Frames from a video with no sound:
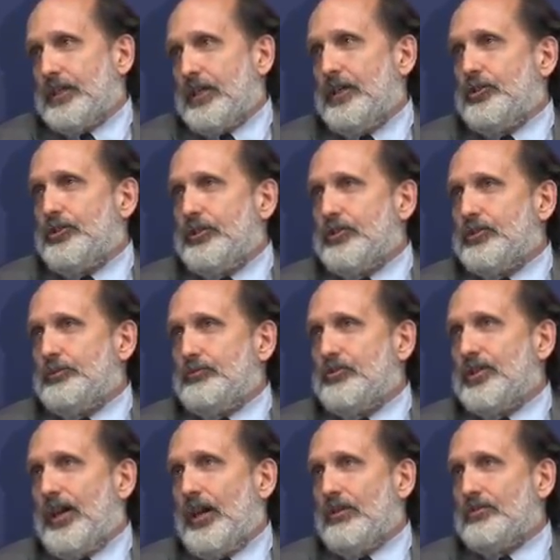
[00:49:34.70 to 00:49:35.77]
countries
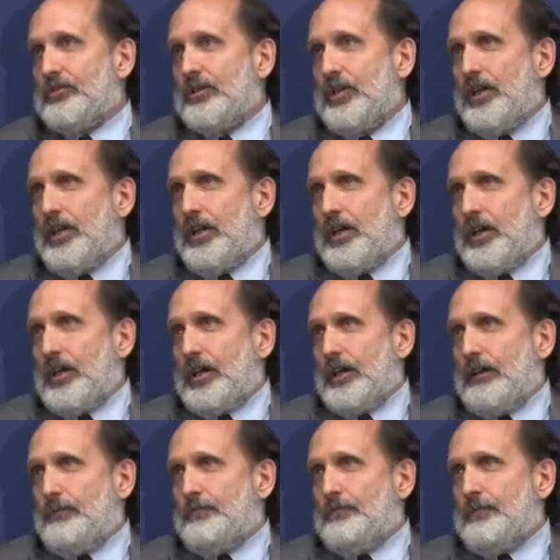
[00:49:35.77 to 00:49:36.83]
themselves.
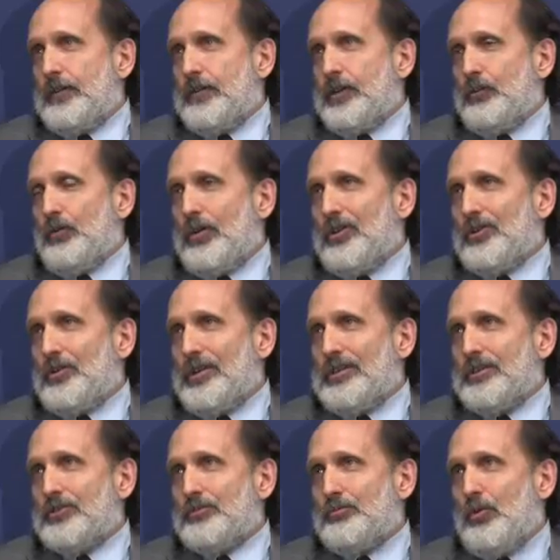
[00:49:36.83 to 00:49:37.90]
I think one of the
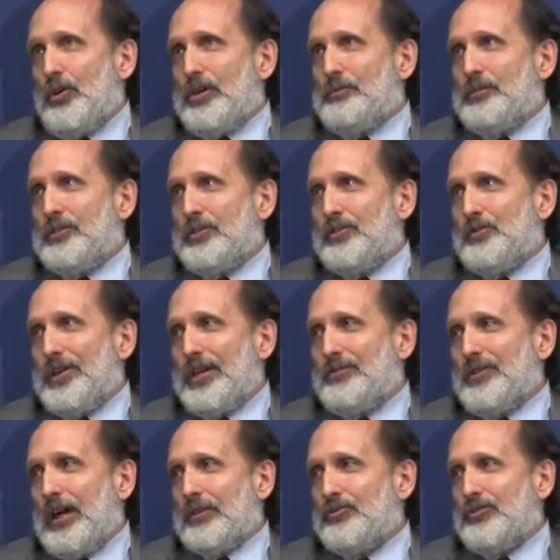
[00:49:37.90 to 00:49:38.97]
great disappointments is we
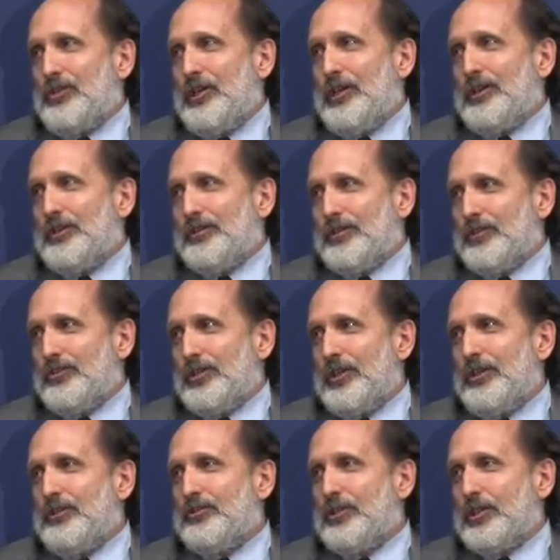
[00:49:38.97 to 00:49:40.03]
have not seen this
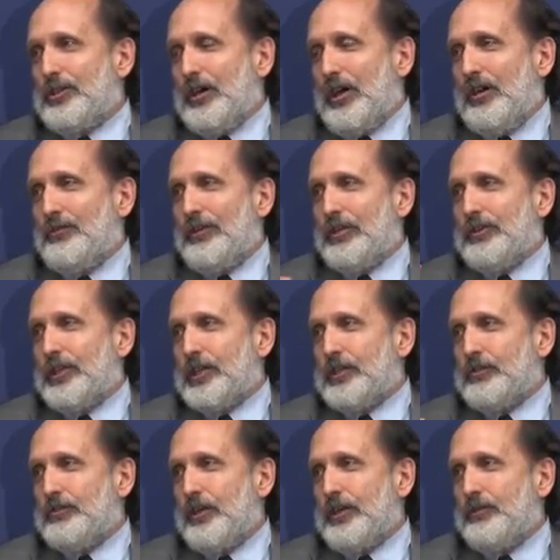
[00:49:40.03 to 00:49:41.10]
easing of ethnic
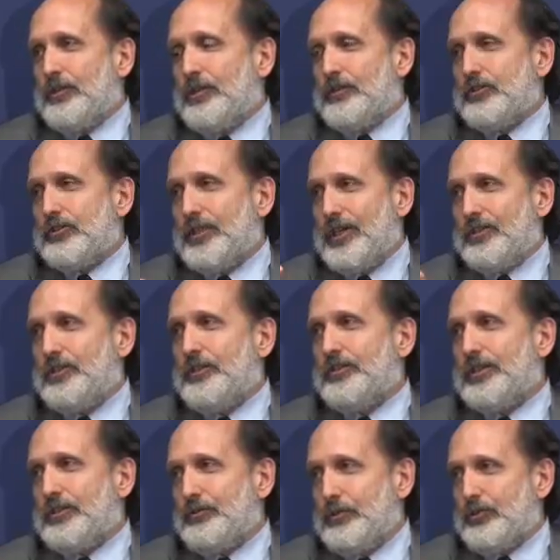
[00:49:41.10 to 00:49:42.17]
and religious
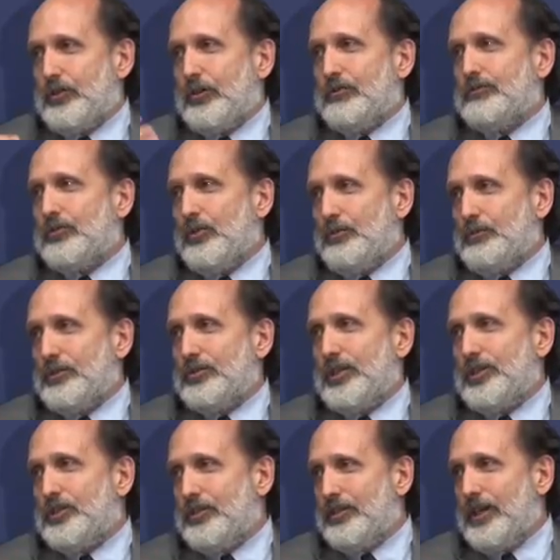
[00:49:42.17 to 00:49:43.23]
tensions as a result of
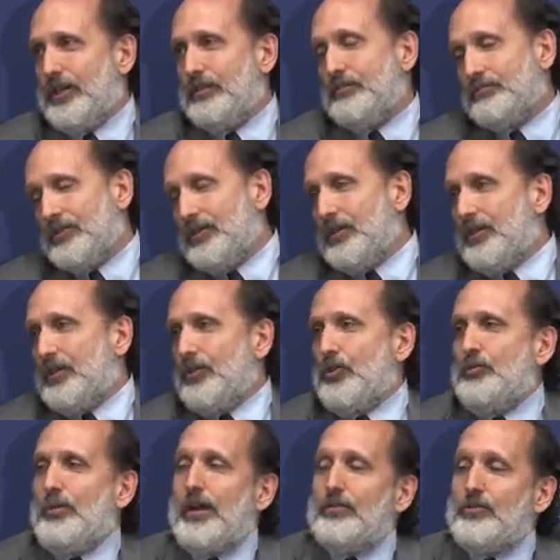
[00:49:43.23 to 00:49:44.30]
globalization that
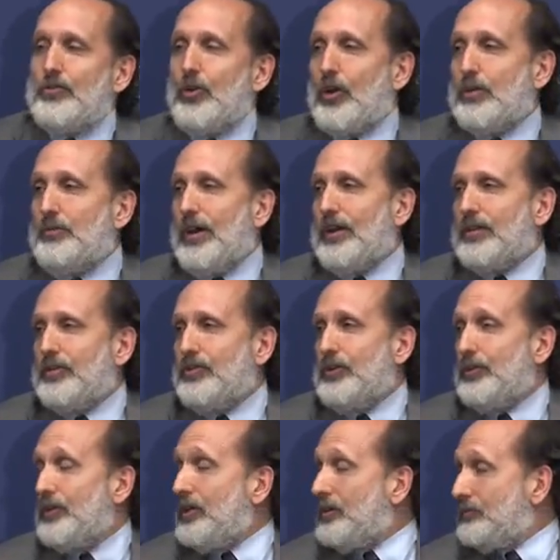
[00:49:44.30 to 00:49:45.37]
you might have thought about in
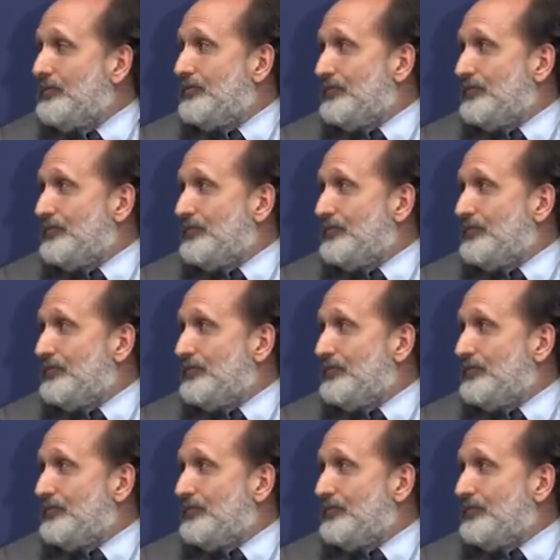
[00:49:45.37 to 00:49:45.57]
theory.